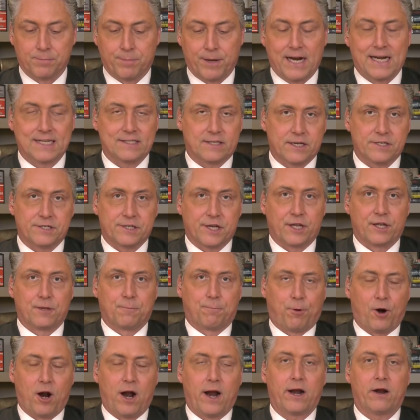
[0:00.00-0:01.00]
But as I say, the
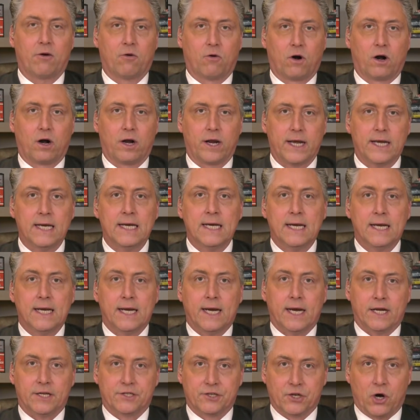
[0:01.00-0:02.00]
priority
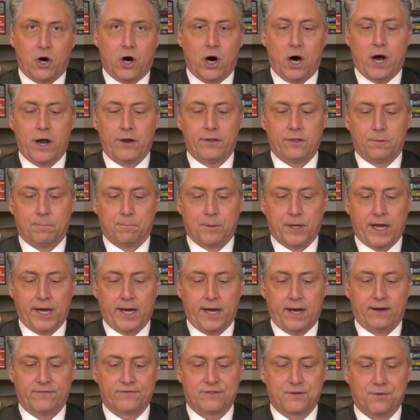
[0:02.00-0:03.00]
is on the
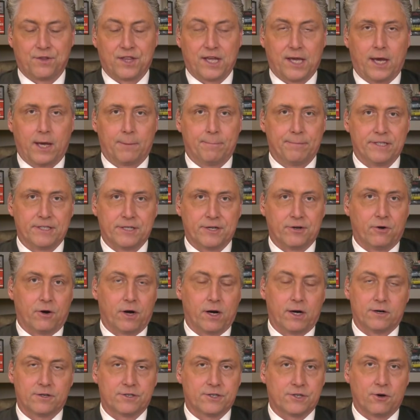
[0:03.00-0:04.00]
playoffs with the Edmonton
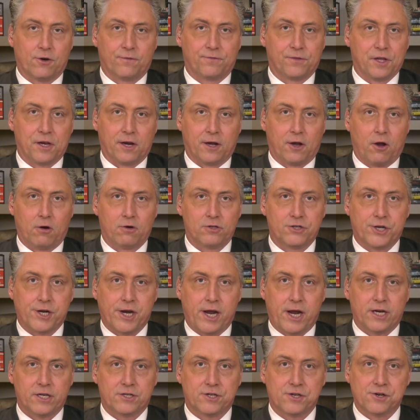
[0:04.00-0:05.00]
Oilers. So if the
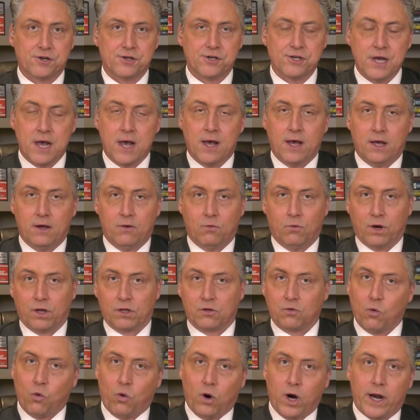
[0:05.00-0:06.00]
negotiations
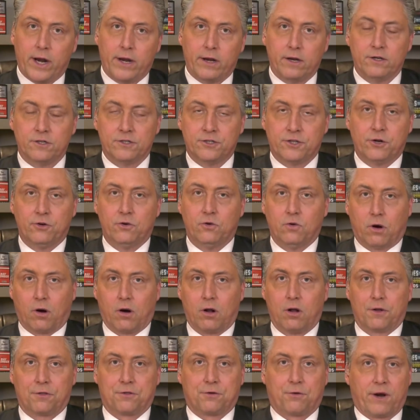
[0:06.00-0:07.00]
with 1, 2, or
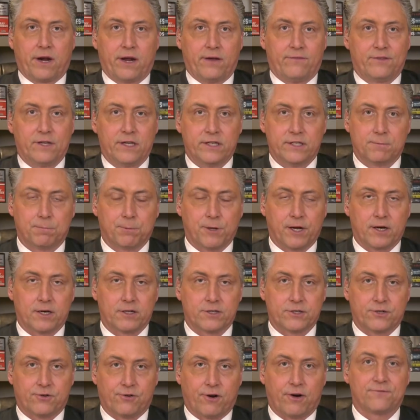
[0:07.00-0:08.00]
all 3 of these
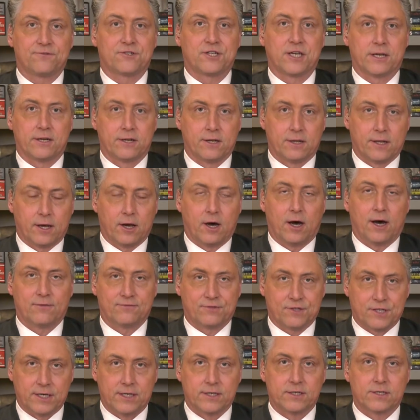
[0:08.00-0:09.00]
players drifts into the
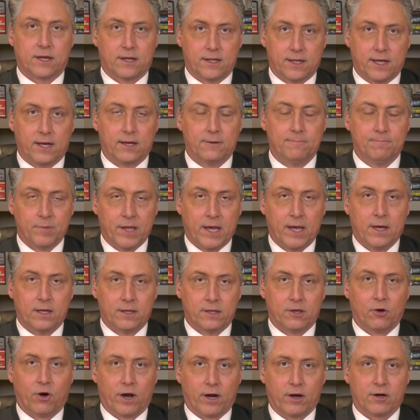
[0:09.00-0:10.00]
offseason, then
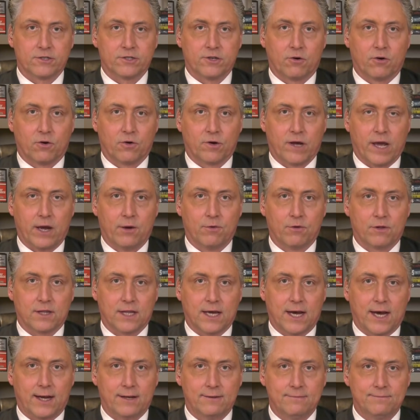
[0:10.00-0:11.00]
the Oilers are okay with
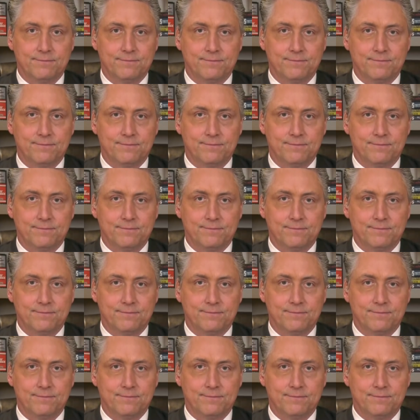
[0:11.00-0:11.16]
that.